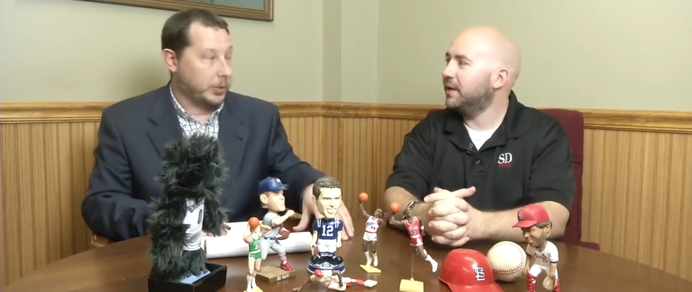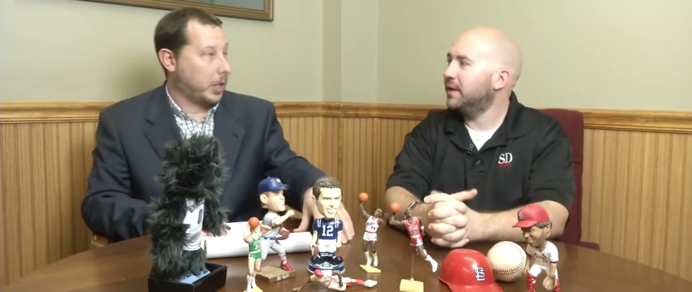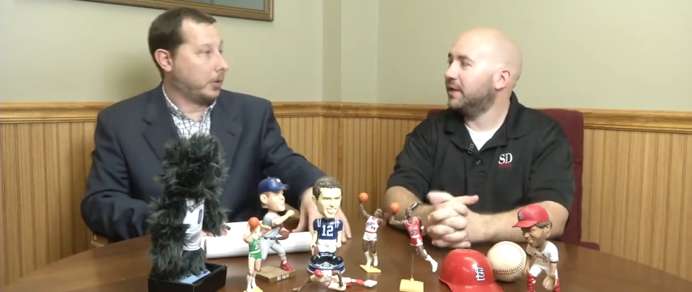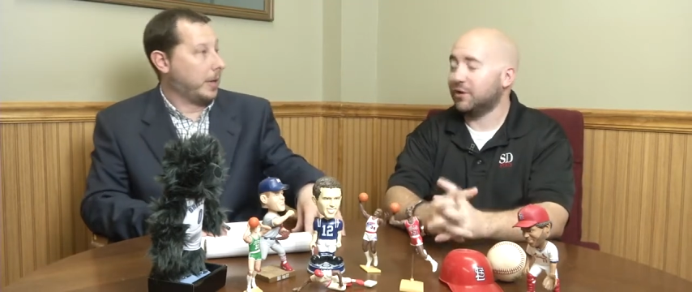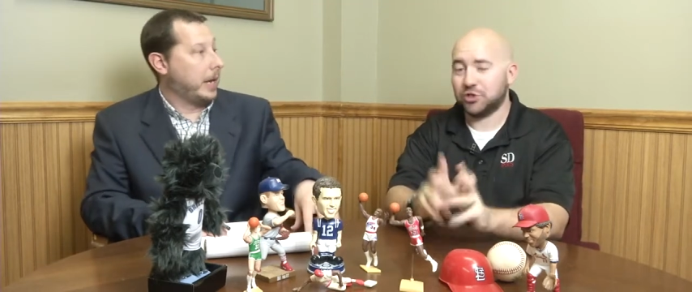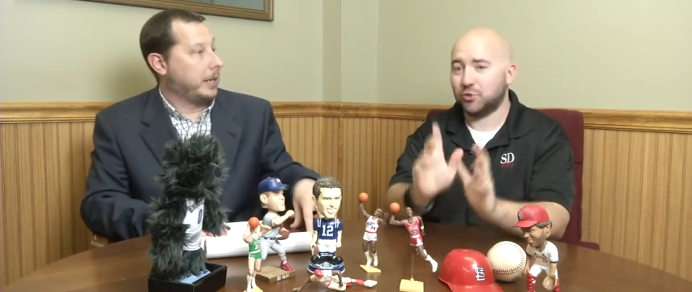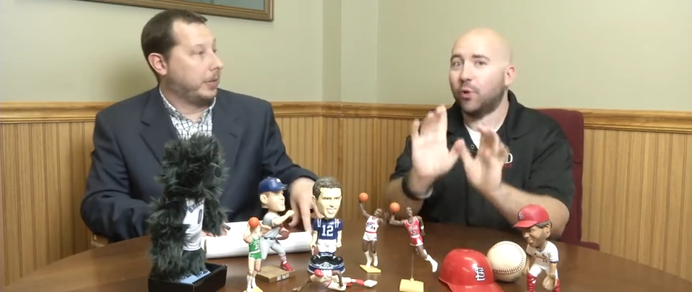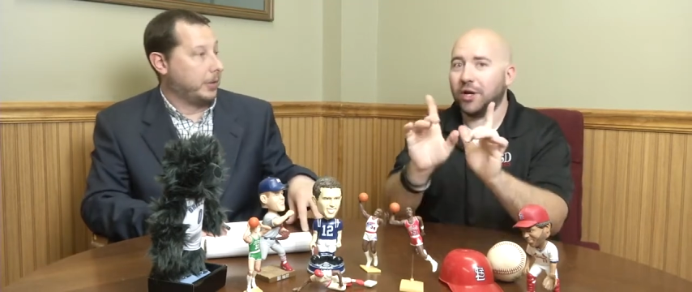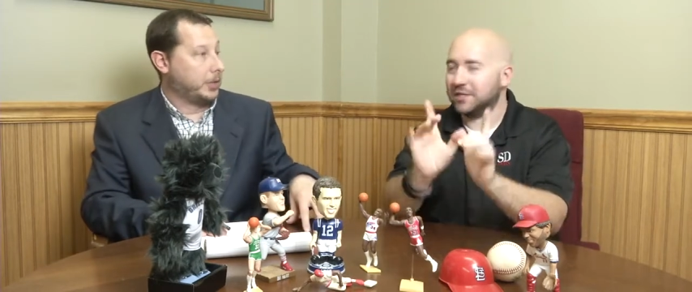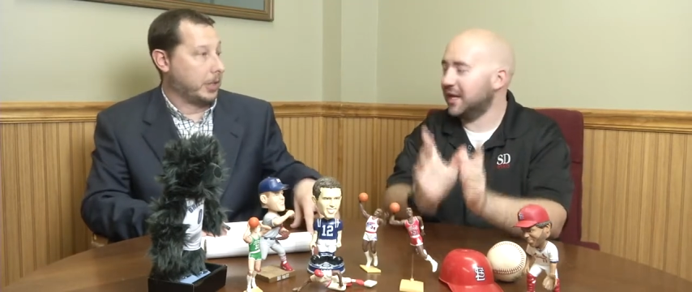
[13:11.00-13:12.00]
Speaker 1: all that around was just
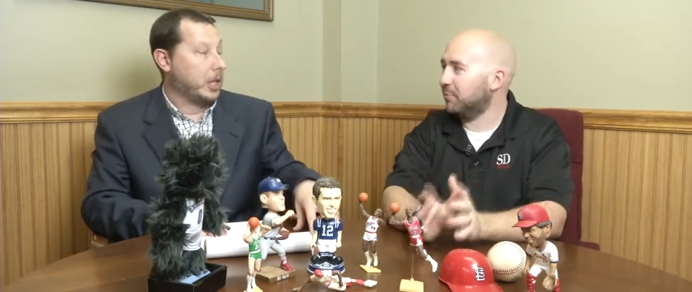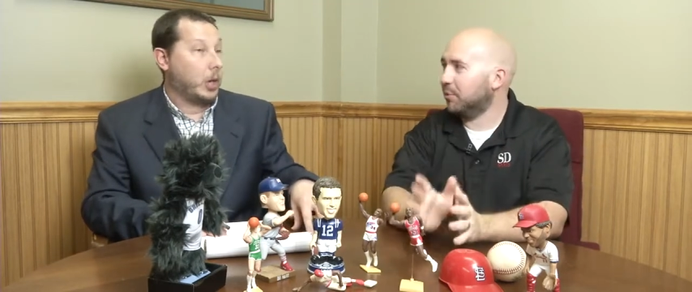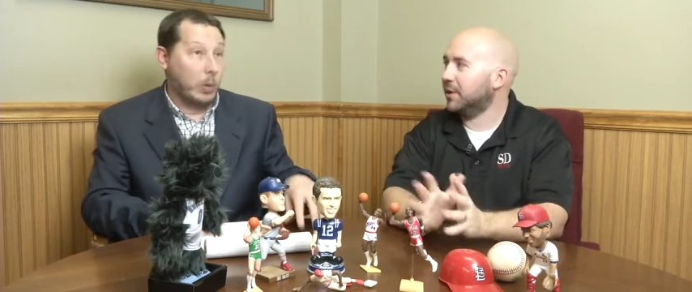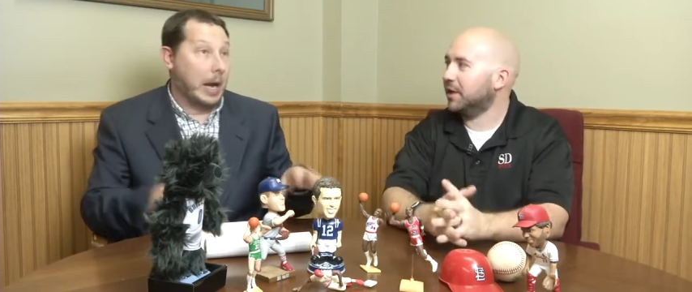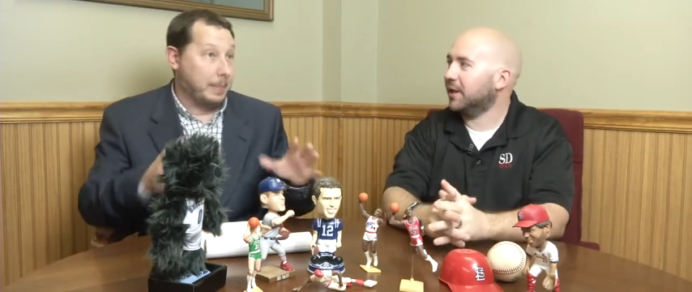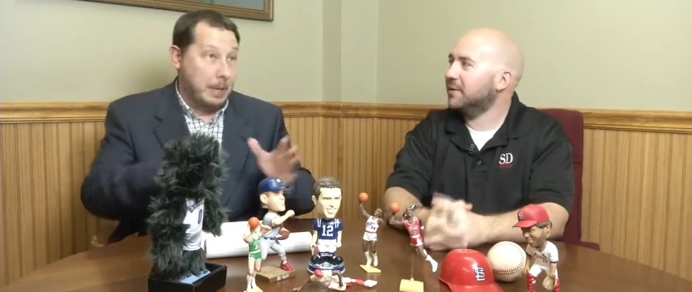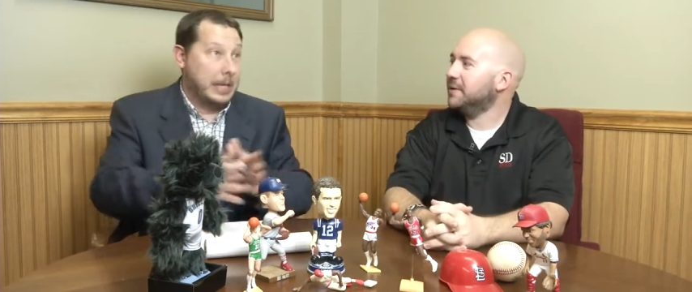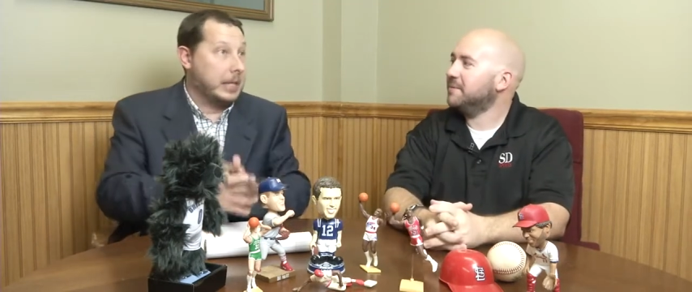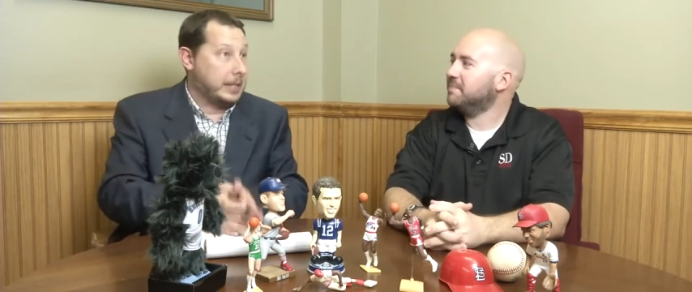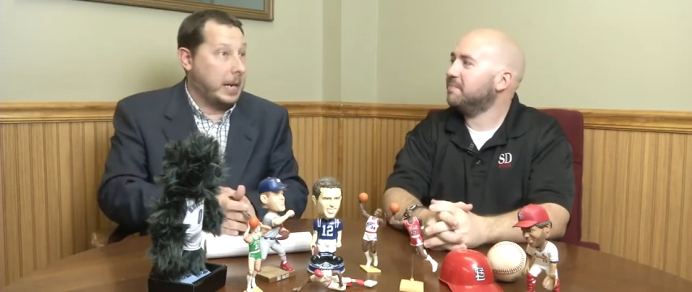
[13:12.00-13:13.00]
one here. example. But right, yeah. many
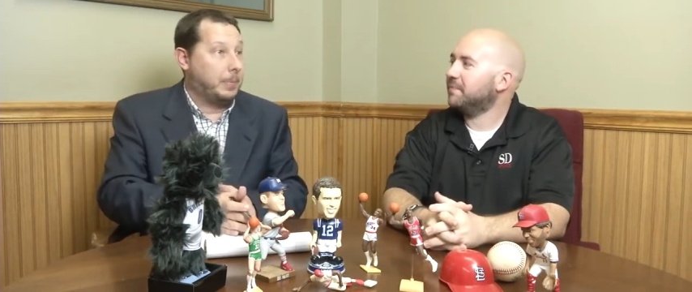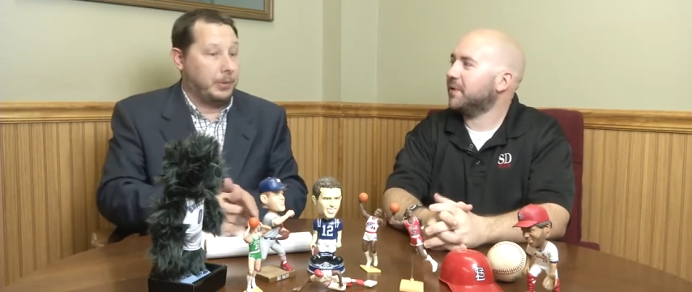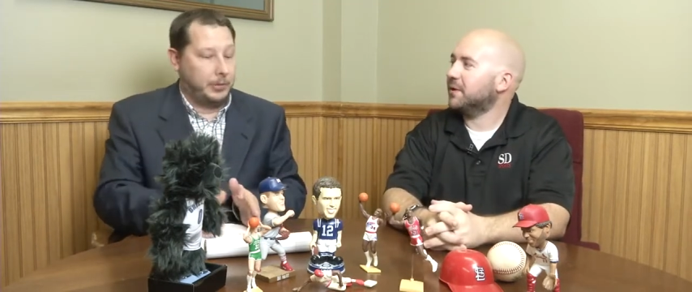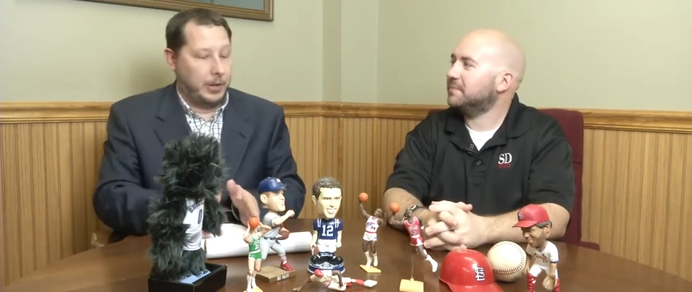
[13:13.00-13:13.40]
examples yeah.